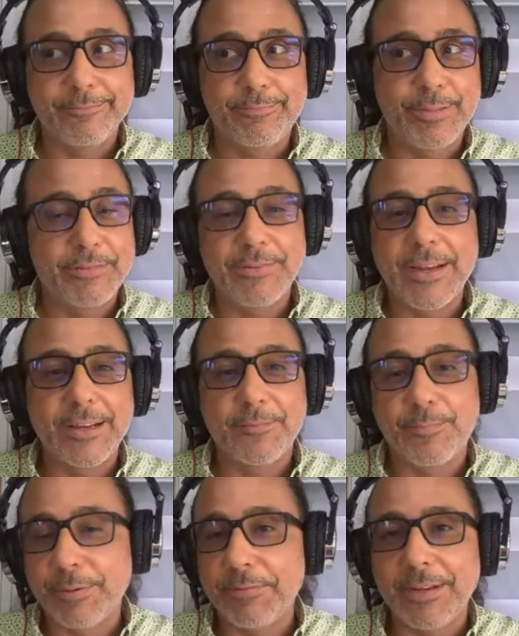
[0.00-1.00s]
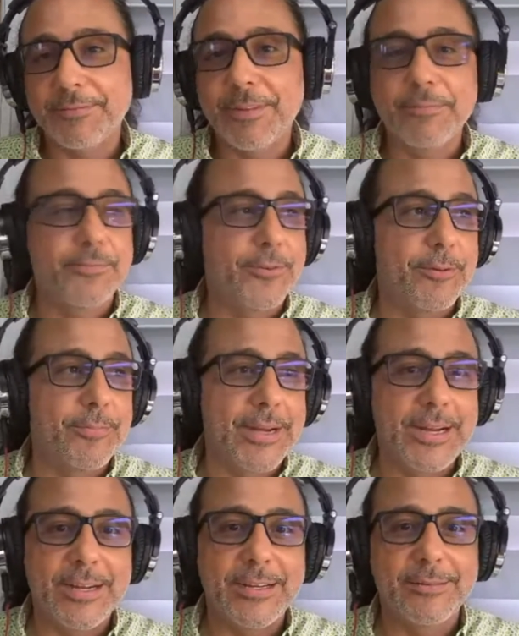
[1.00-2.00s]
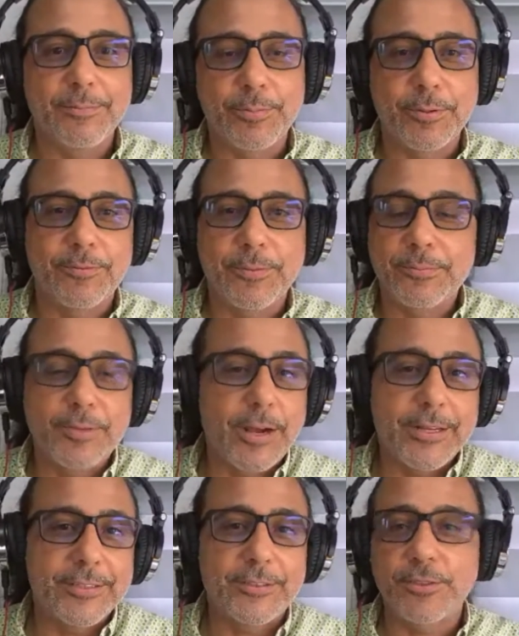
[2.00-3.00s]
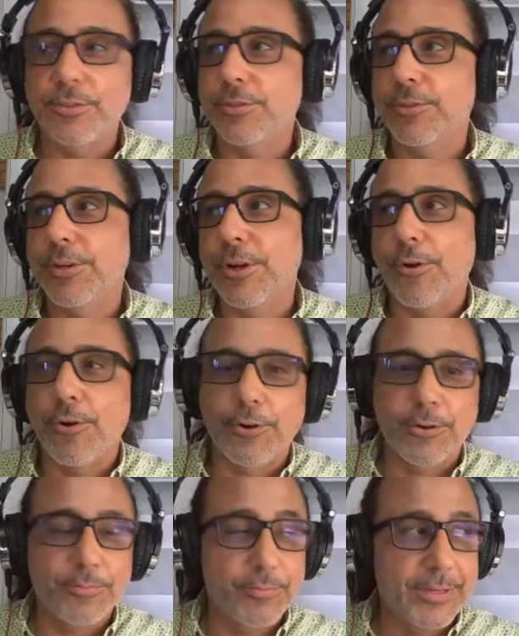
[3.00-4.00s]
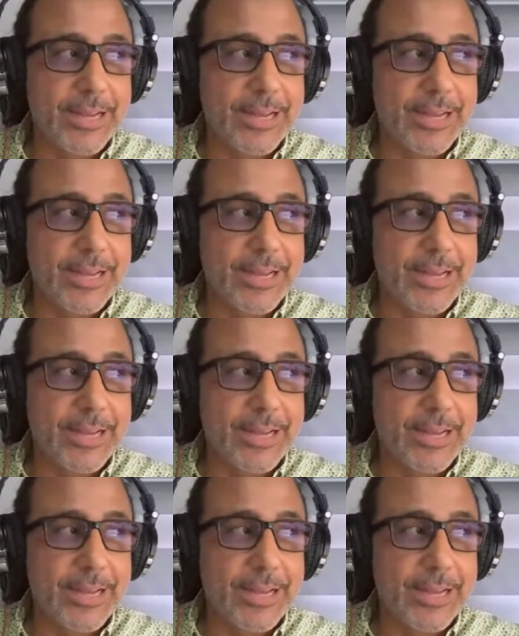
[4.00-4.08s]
prevent them from talking to or